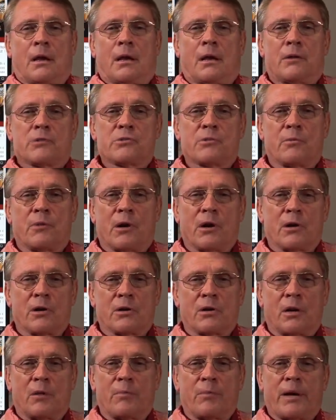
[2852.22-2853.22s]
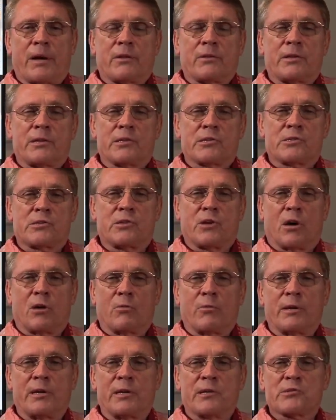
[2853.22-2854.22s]
There's an article about this,
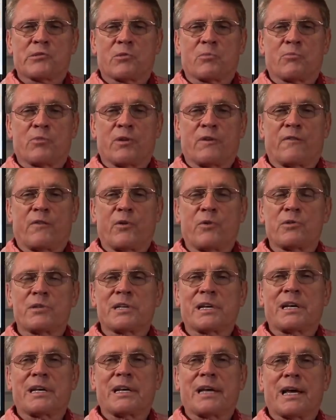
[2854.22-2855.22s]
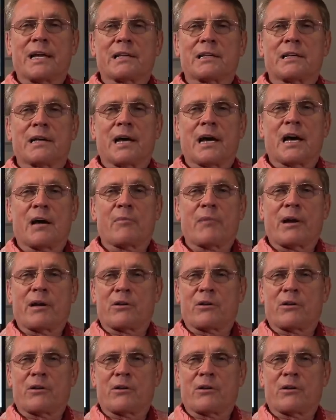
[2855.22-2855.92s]
Darwinism Refuted dot com.